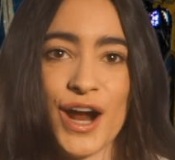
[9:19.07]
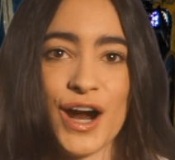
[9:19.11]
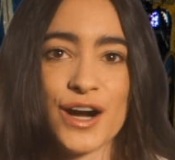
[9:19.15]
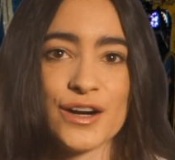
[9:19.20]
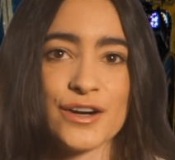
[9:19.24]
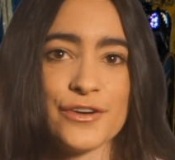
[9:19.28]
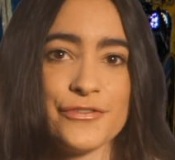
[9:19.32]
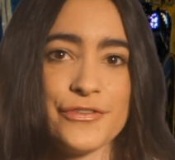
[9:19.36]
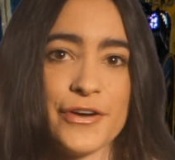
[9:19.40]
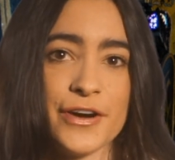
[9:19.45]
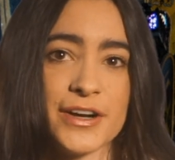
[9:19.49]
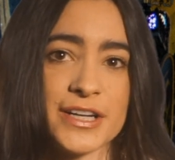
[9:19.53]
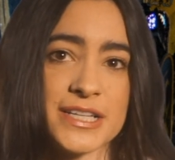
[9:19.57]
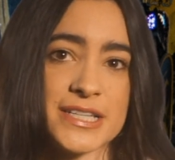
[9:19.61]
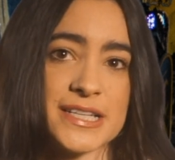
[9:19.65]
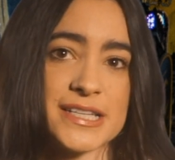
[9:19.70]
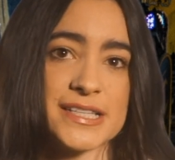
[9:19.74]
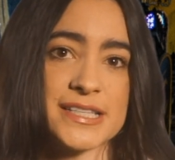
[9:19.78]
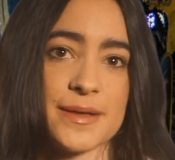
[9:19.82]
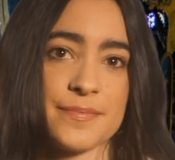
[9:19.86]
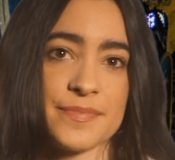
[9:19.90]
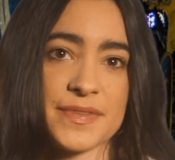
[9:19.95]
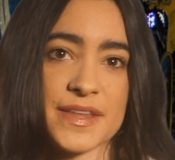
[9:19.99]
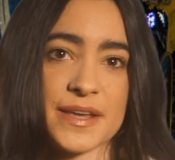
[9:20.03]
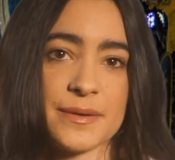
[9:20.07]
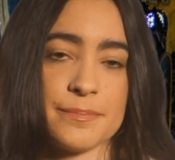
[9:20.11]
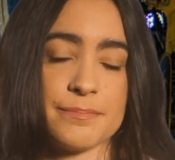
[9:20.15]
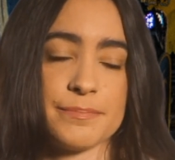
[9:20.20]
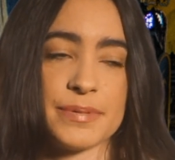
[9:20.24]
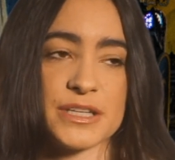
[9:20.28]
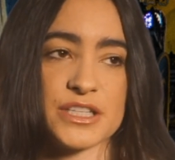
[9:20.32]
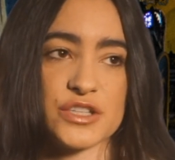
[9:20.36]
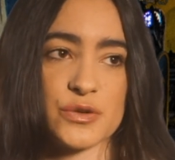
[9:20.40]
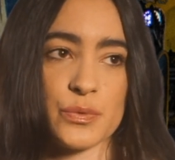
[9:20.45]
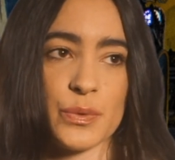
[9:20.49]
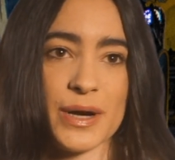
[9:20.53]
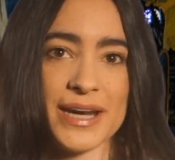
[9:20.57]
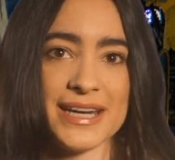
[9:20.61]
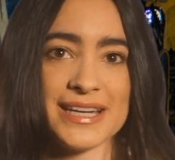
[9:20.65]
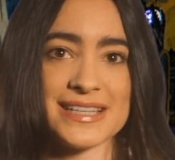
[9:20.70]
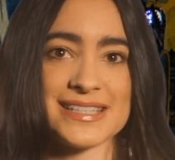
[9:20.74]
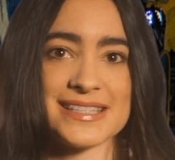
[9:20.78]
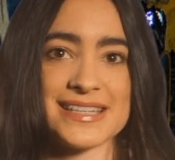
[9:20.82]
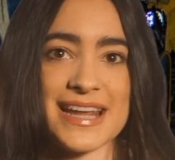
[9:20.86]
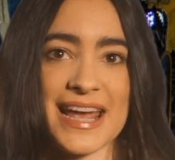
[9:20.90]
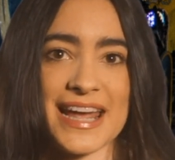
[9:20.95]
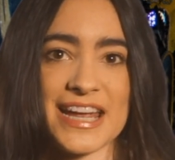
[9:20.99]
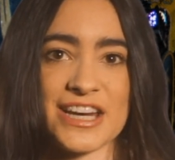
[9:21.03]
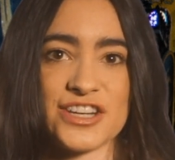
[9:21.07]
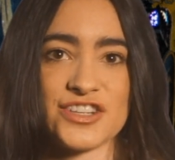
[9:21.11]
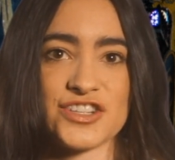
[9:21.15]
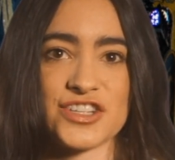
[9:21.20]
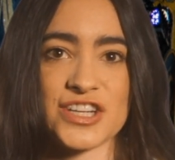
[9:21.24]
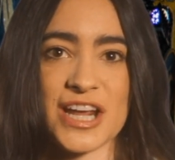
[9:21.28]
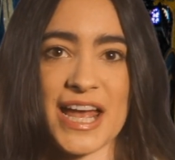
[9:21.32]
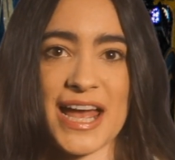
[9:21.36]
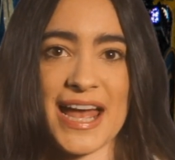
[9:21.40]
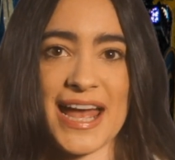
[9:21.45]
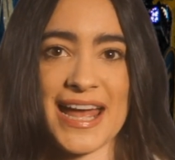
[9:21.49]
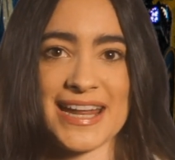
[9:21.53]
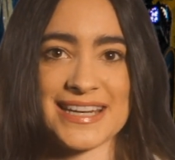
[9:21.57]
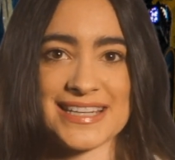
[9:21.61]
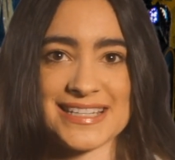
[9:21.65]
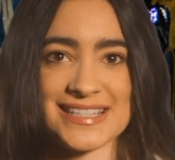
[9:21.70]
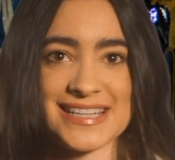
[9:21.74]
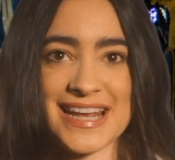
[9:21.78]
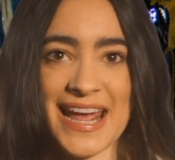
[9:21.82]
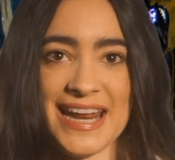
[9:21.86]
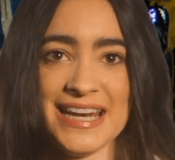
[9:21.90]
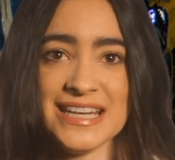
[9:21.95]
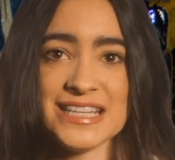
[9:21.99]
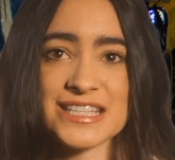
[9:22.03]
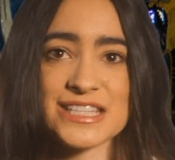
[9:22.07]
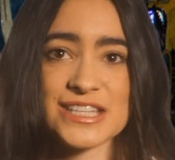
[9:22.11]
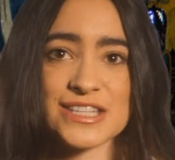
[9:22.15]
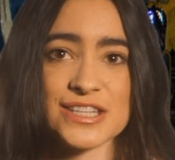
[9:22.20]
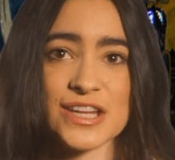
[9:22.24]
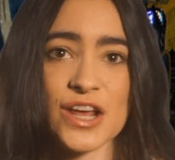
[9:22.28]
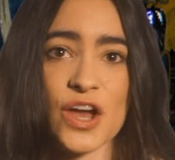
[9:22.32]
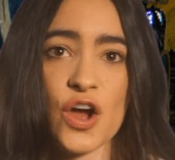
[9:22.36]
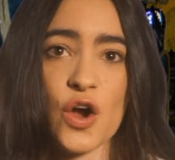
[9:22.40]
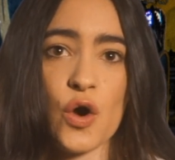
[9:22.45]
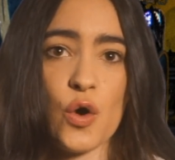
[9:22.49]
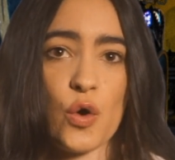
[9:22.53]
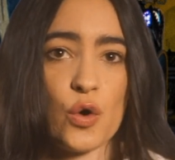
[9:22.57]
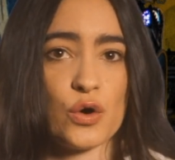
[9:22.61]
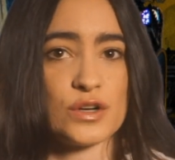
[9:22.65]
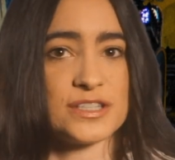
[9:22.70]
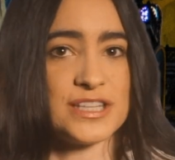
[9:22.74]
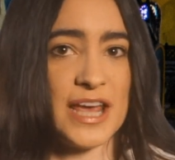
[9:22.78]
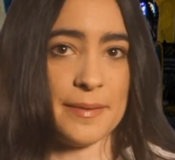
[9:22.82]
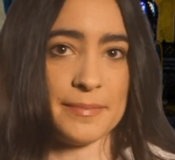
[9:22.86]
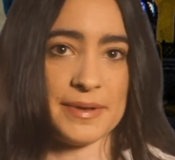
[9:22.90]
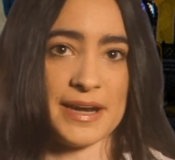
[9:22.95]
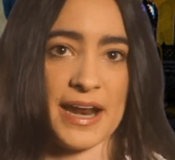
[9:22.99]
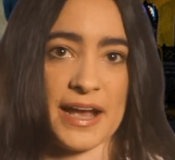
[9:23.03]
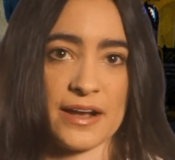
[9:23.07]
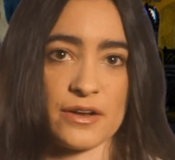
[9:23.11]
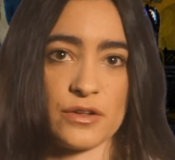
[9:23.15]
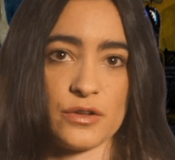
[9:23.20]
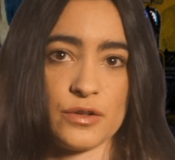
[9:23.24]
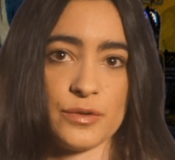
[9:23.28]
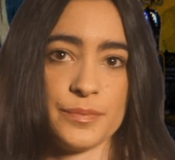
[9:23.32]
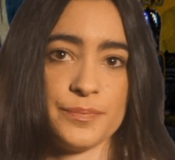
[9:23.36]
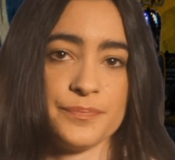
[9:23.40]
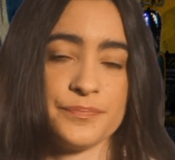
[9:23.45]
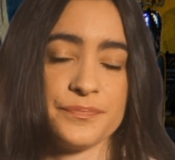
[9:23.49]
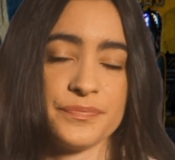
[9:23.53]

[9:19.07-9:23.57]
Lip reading: referring to something between a stage and a tent or tabernacle.